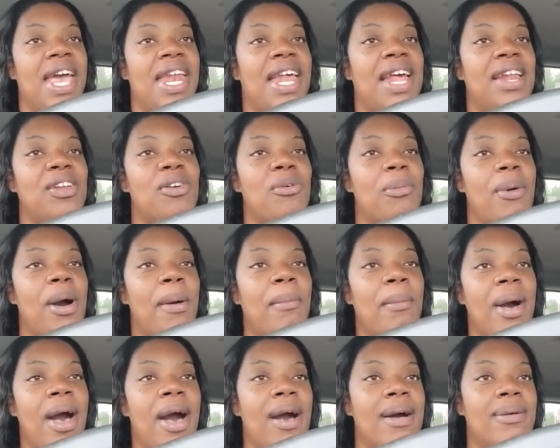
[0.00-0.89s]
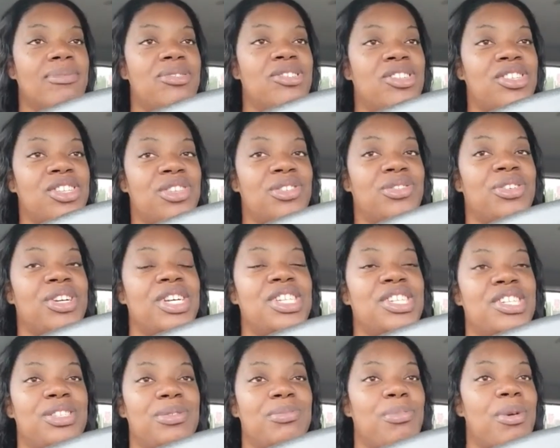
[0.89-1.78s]
And I know my mom's
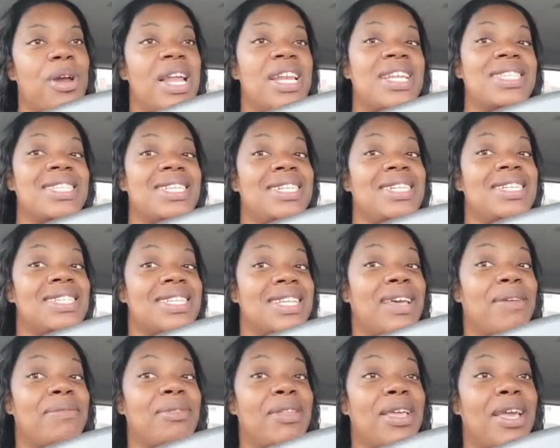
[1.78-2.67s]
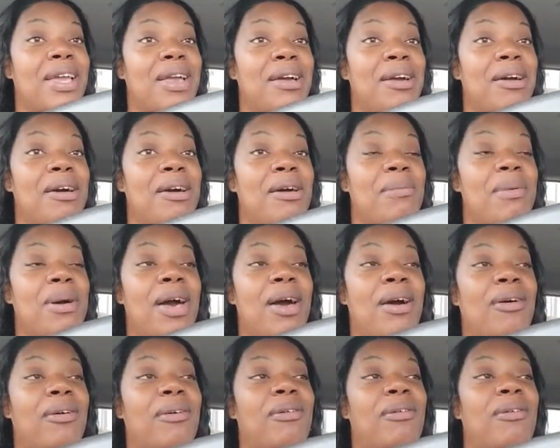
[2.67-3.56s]
generation probably said the same thing
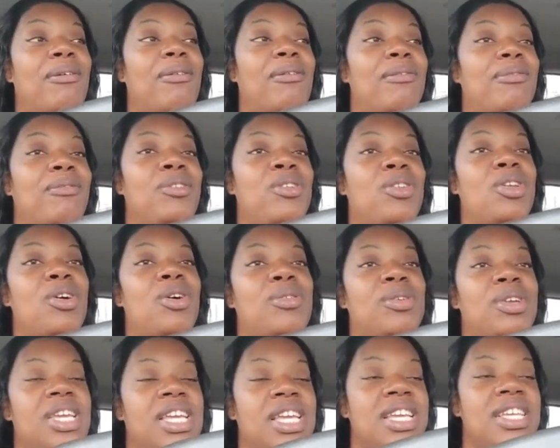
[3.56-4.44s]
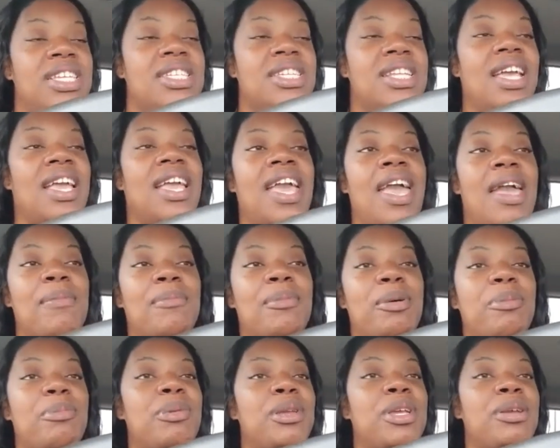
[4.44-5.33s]
about, you know, kids that came
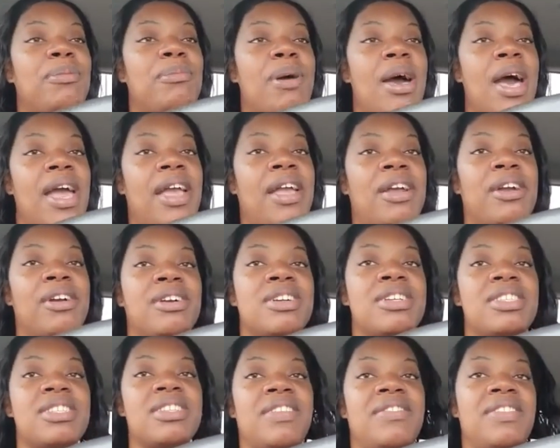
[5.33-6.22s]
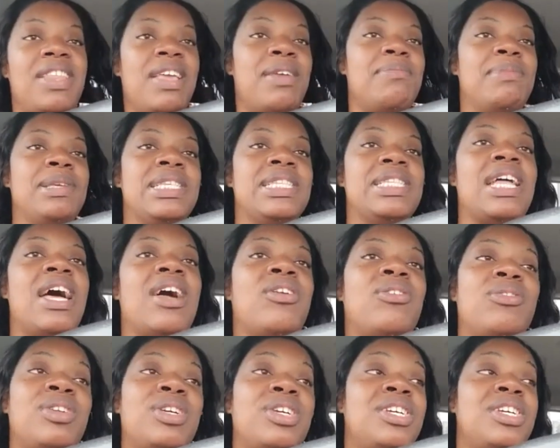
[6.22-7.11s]
up in my era, but they missed
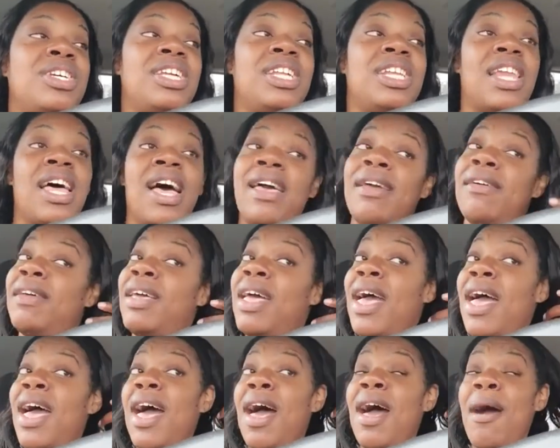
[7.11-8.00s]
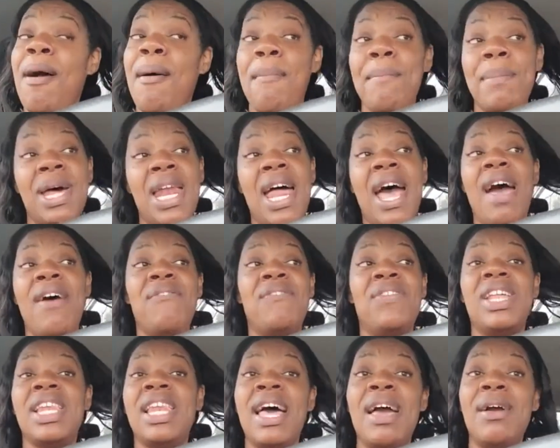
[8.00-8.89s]
out on the good life. But I
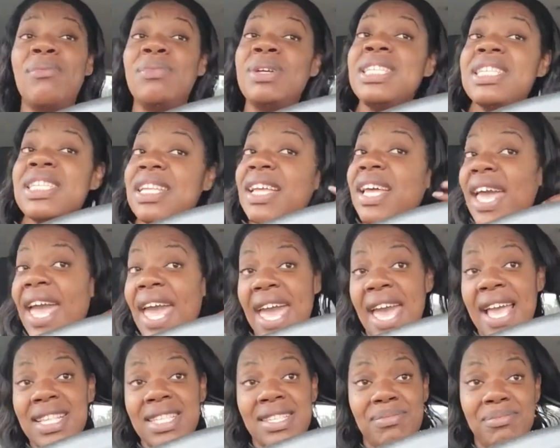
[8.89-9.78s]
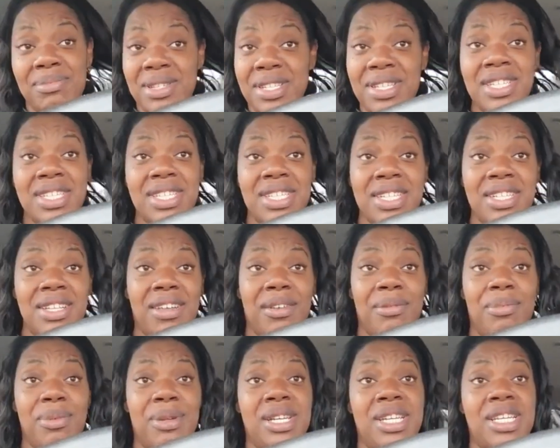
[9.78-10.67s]
feel like we still had some good
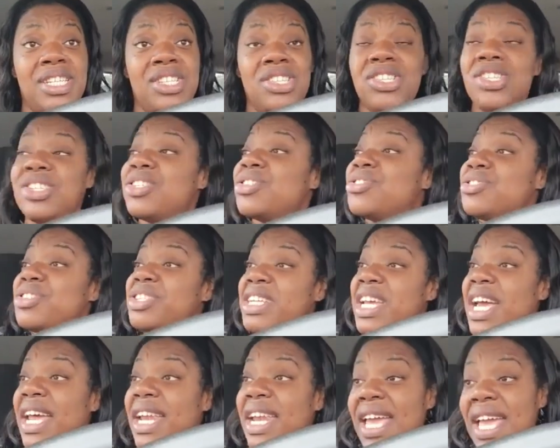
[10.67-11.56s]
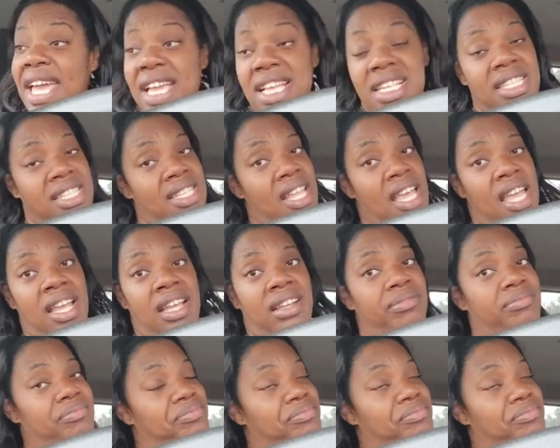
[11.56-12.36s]
stuff. But these children nowadays, they